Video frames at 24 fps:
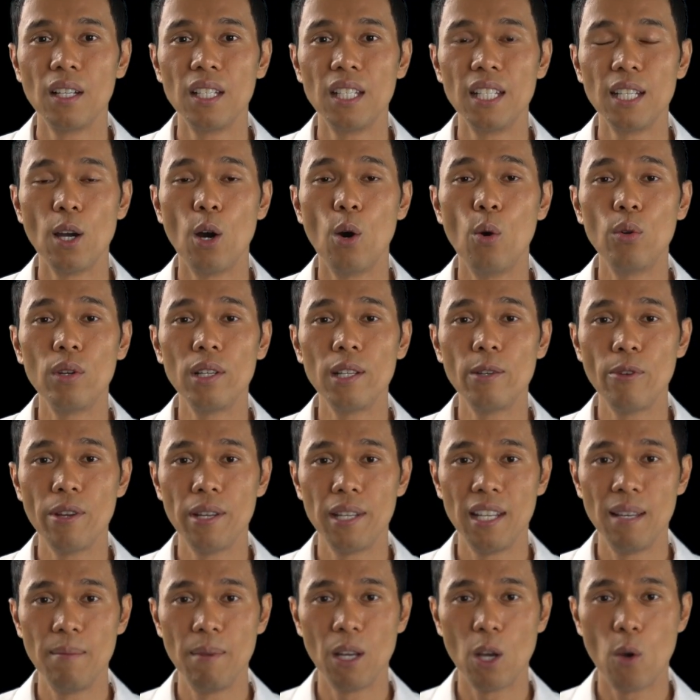The only
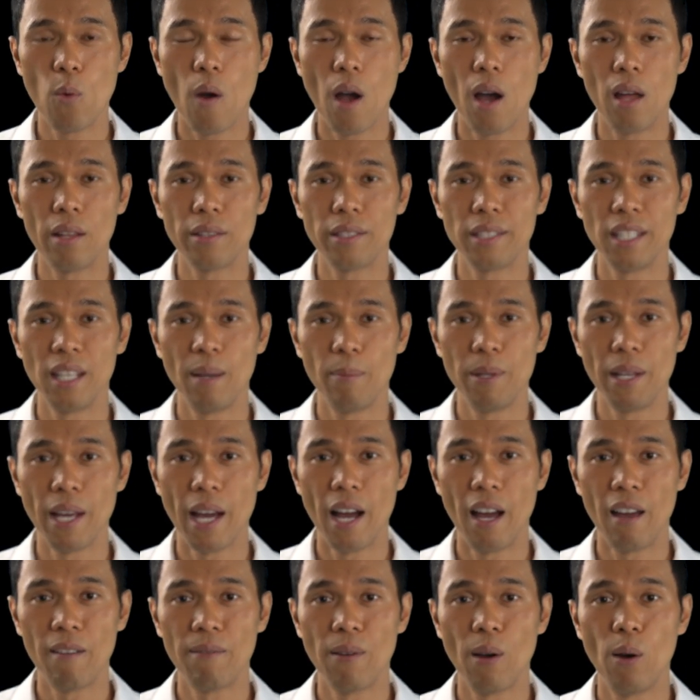redeeming quality of the
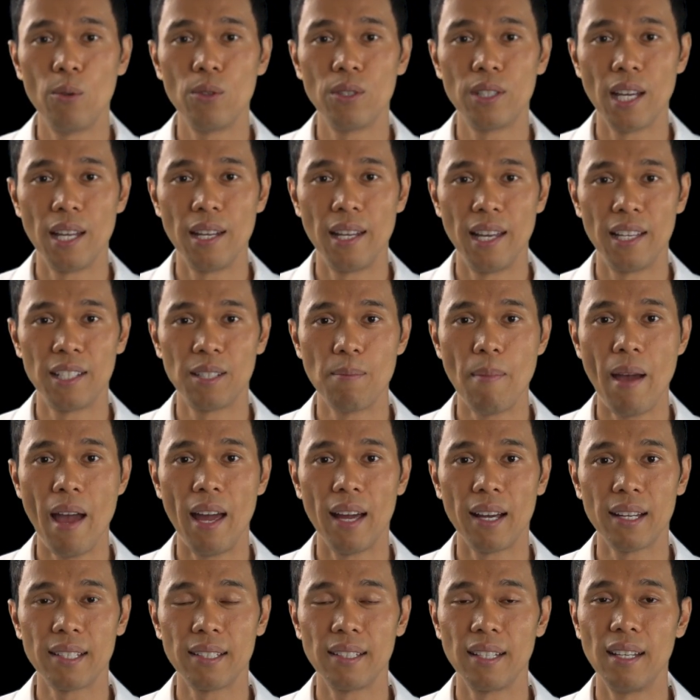iPhone XS
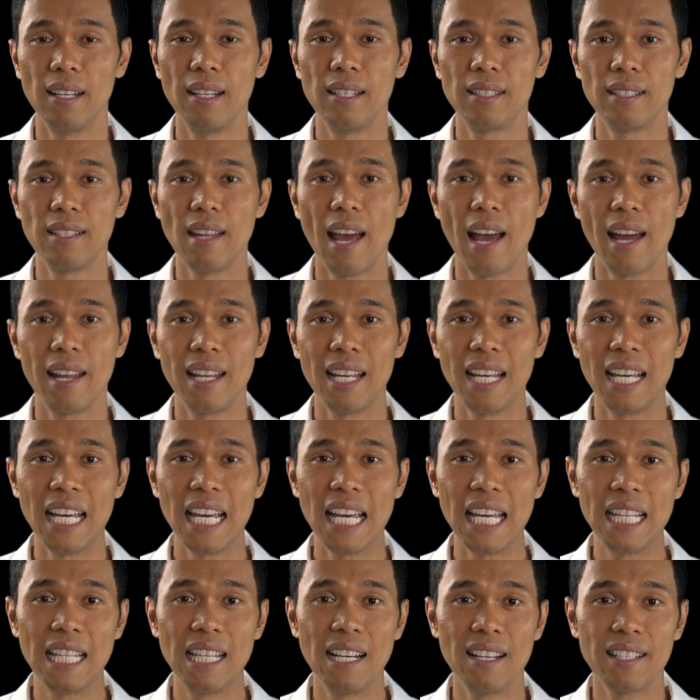Max is that
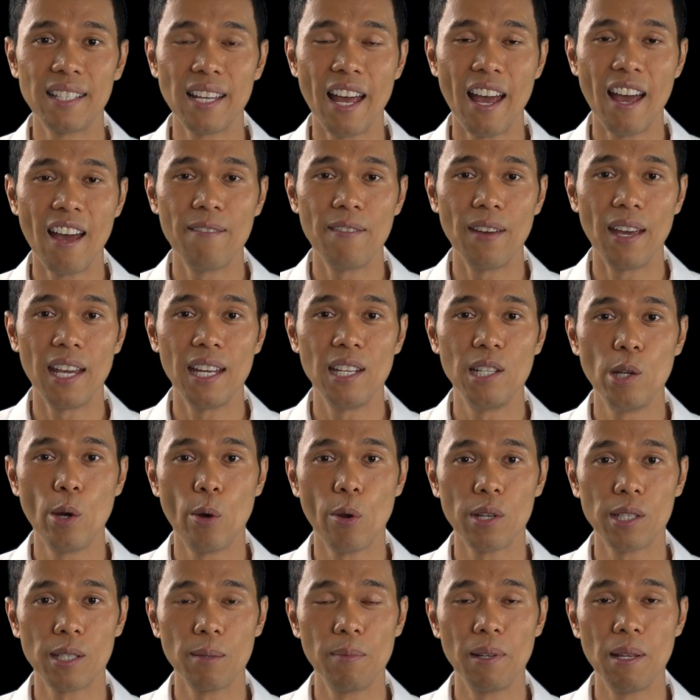it does have a
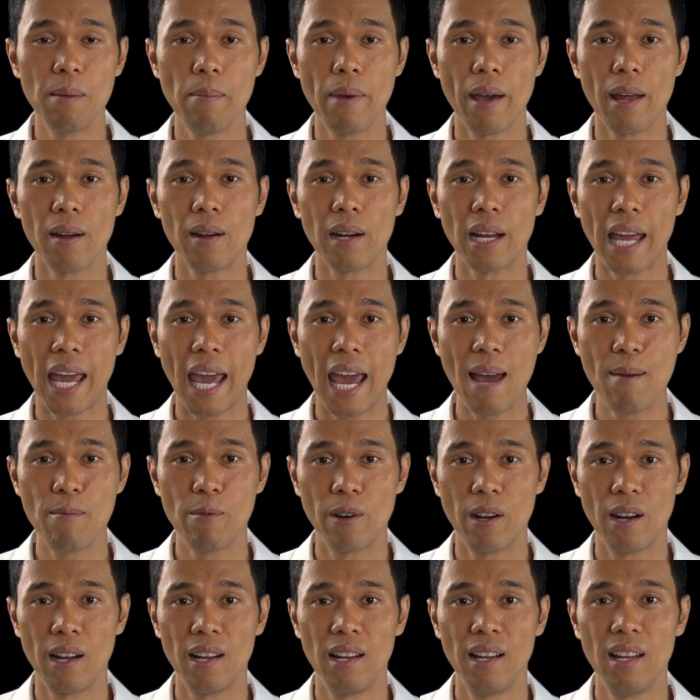noticeably better
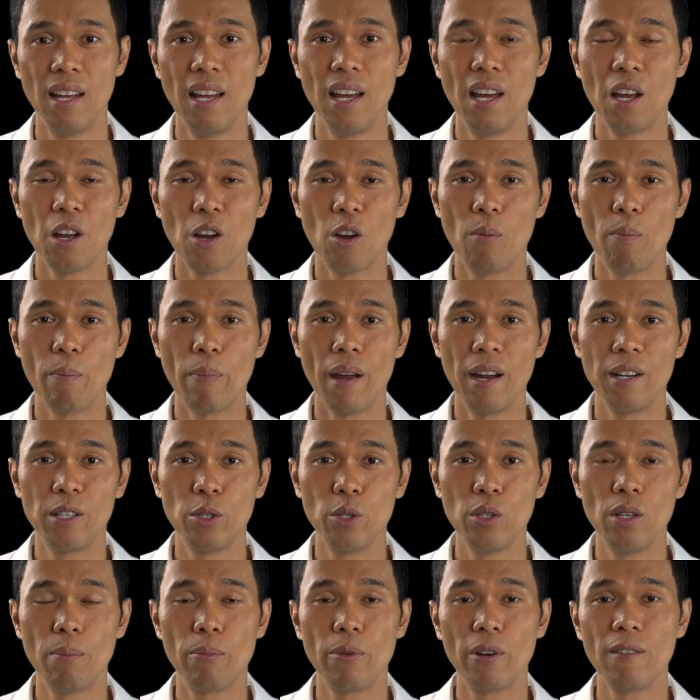camera compared
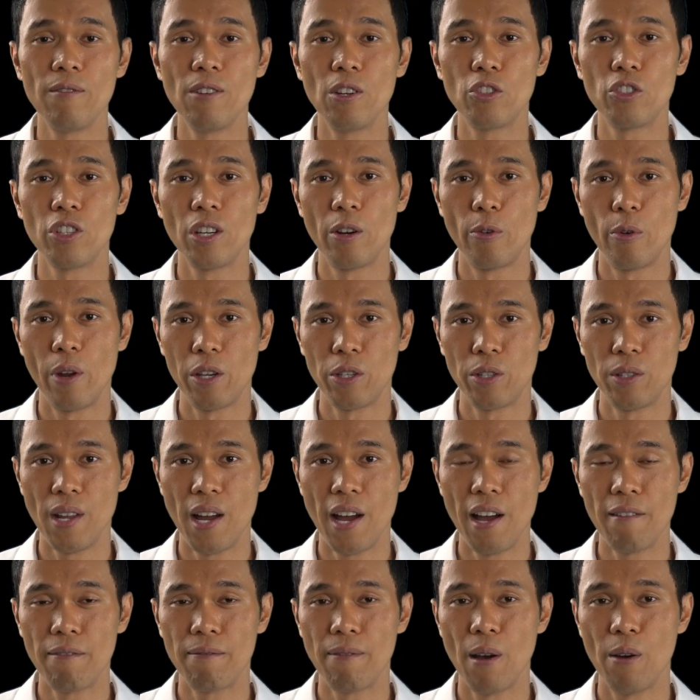to the previous generation
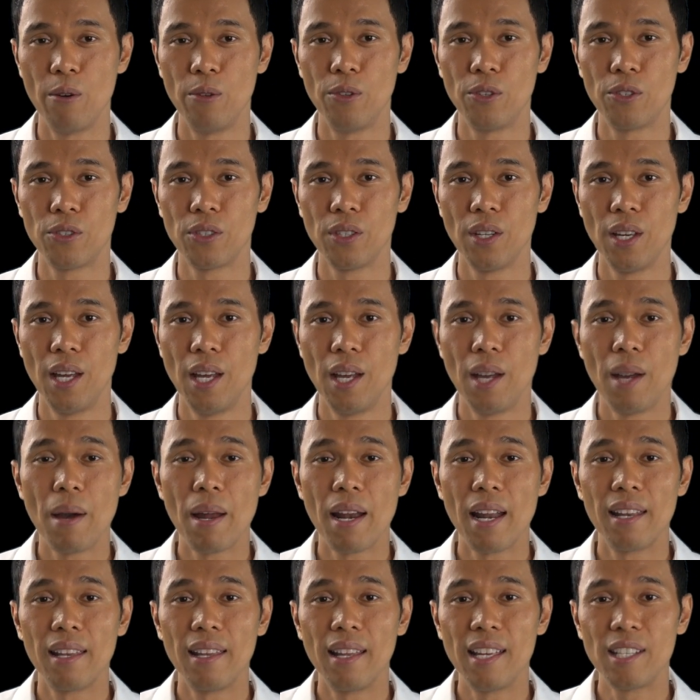iPhones.
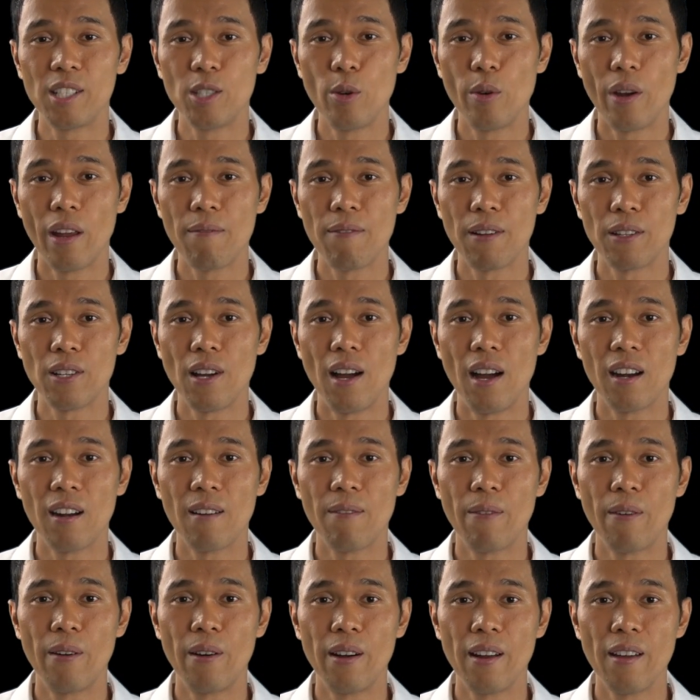But unless you're a
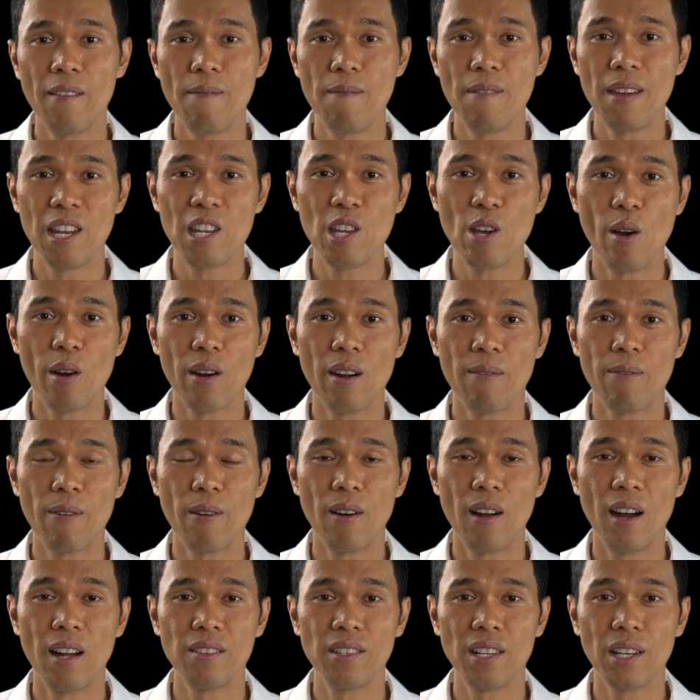photographer and
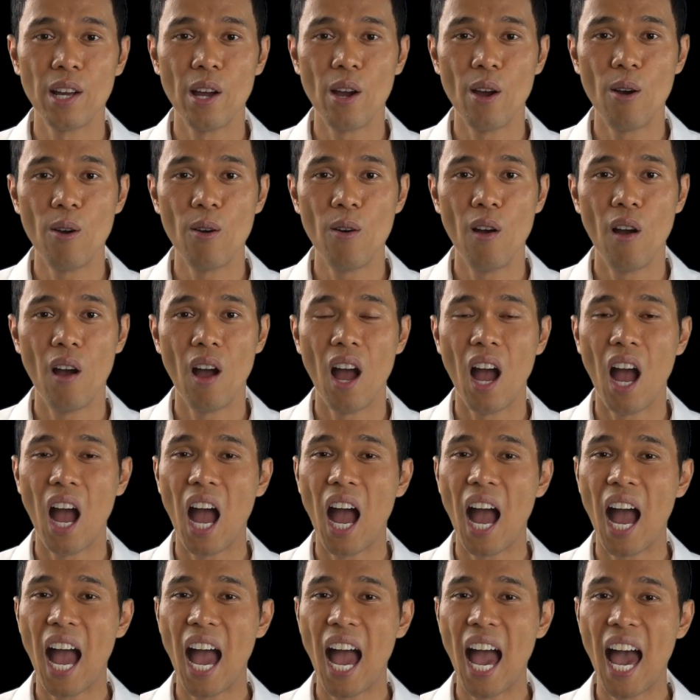videographer on the go,
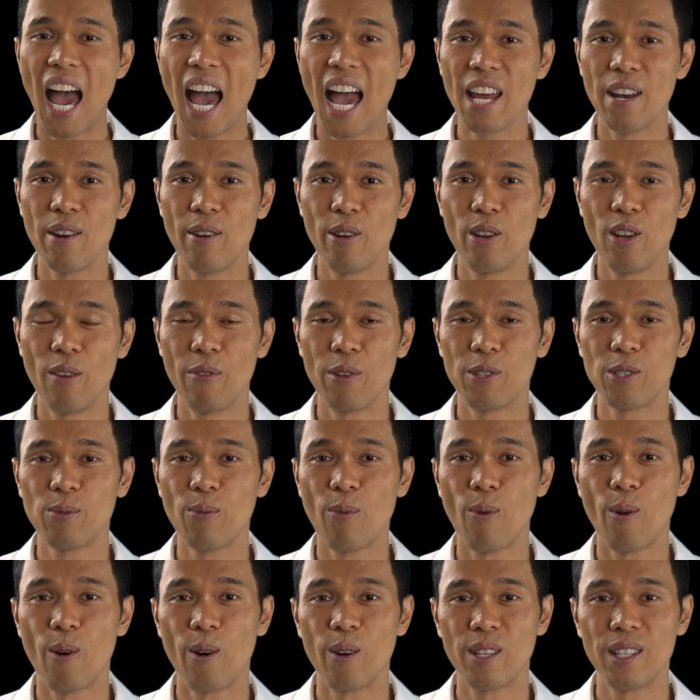I don't know if
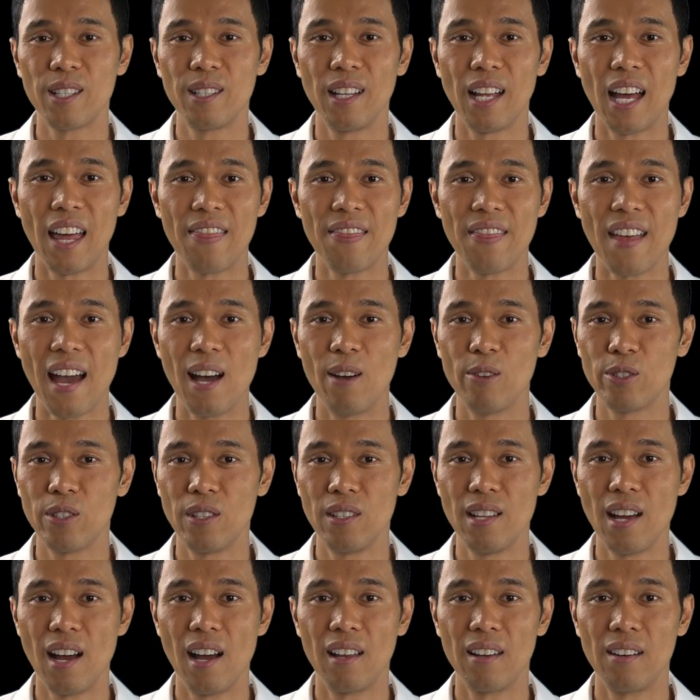it's worth
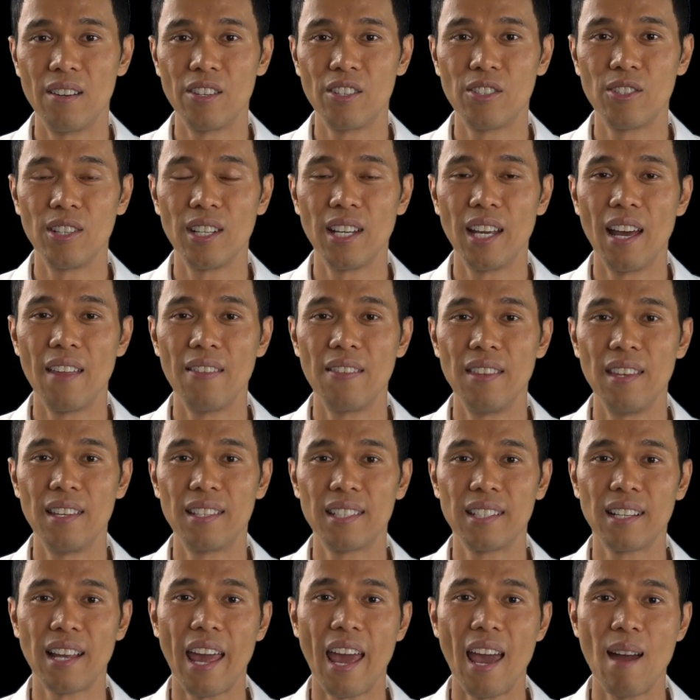$1,000 to get
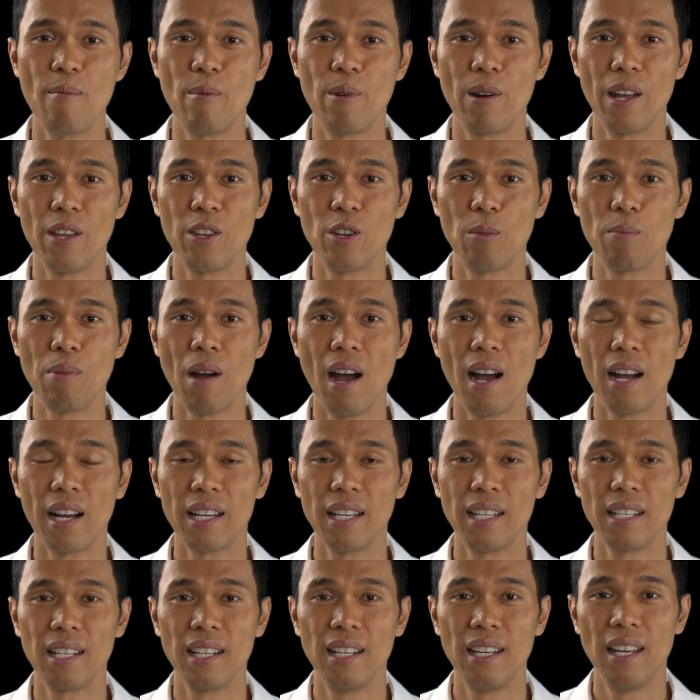this camera in your
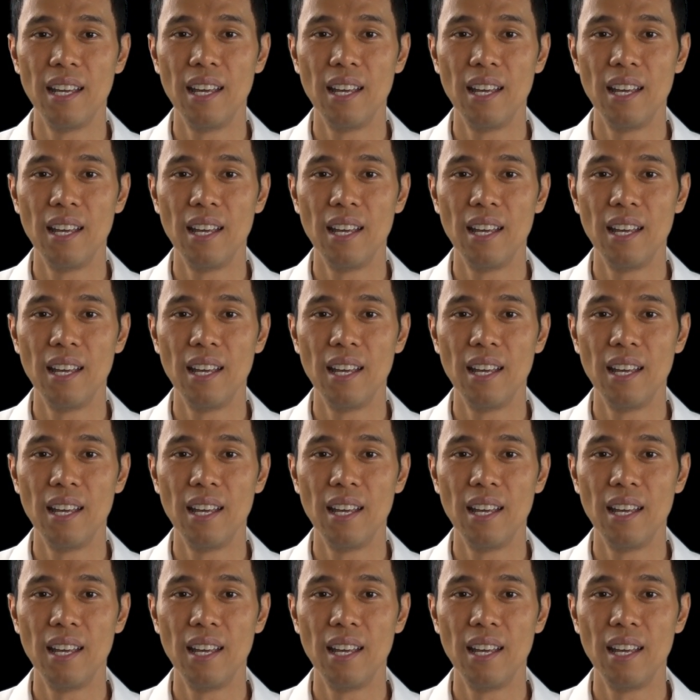pocket.